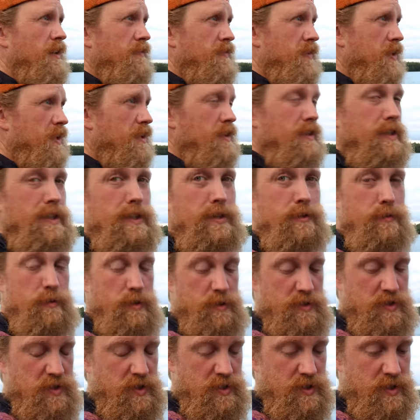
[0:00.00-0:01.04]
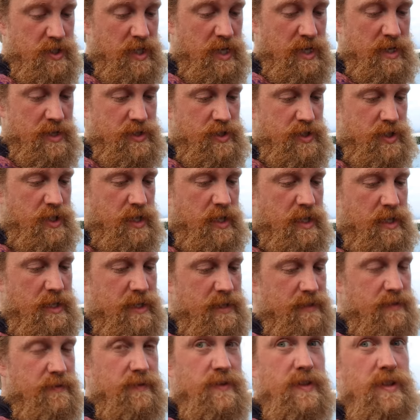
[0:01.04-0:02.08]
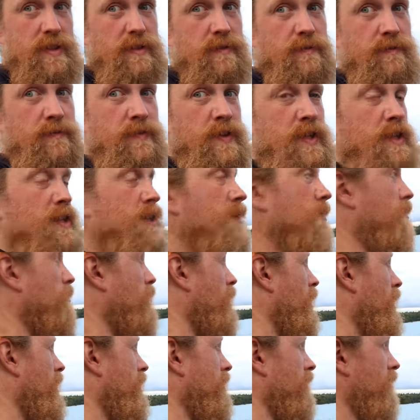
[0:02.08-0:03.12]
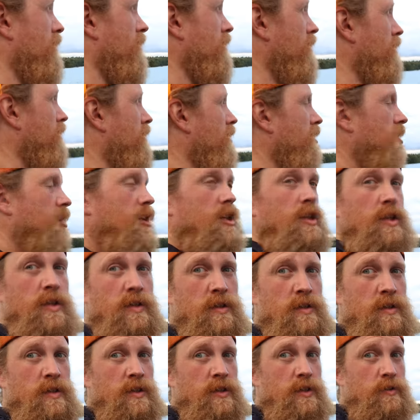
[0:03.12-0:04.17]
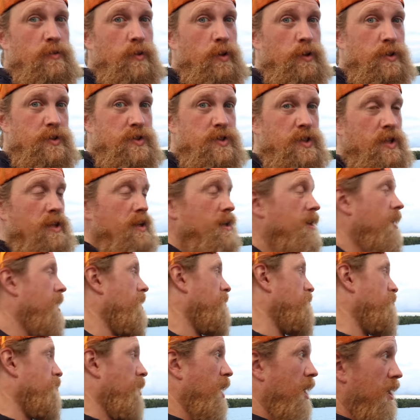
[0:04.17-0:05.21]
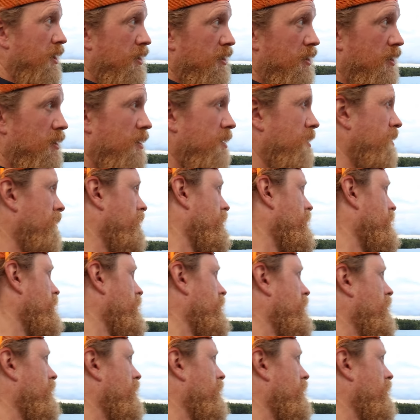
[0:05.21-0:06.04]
have to clean the rooster's cage again, feed and water the rooster and butter. At